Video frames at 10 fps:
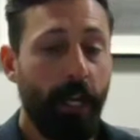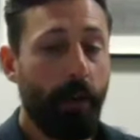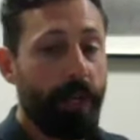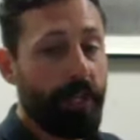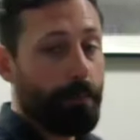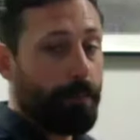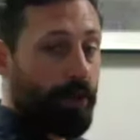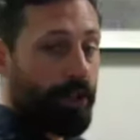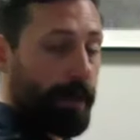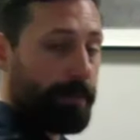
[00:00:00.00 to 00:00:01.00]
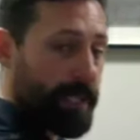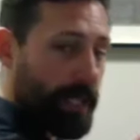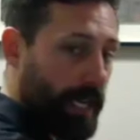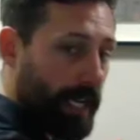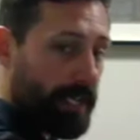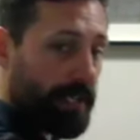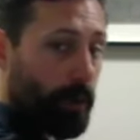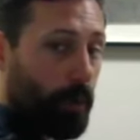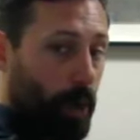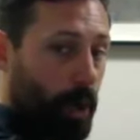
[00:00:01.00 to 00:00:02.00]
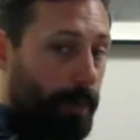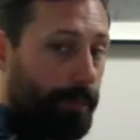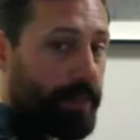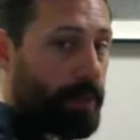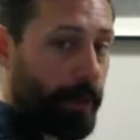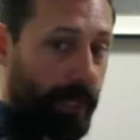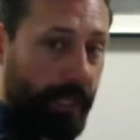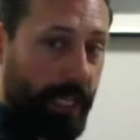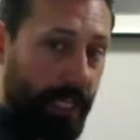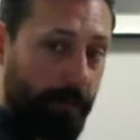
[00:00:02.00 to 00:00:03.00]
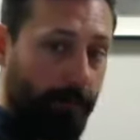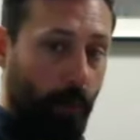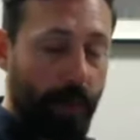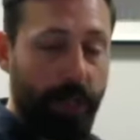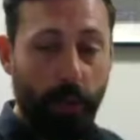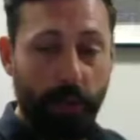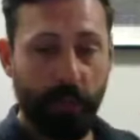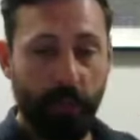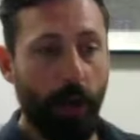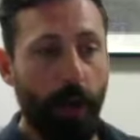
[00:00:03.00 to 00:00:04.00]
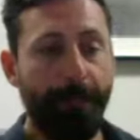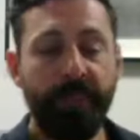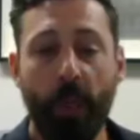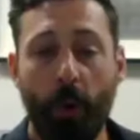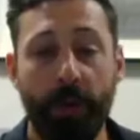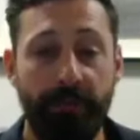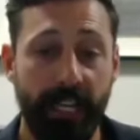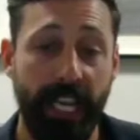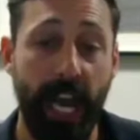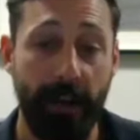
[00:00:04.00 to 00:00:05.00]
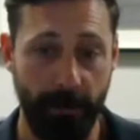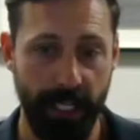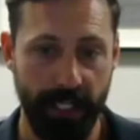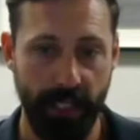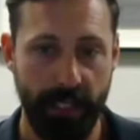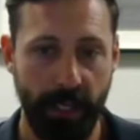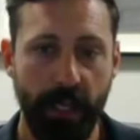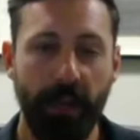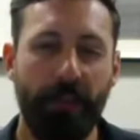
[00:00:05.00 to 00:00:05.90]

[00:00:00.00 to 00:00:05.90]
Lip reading: We can do push-ups against a wall, so we're leaning forward towards the wall, or even calf raises.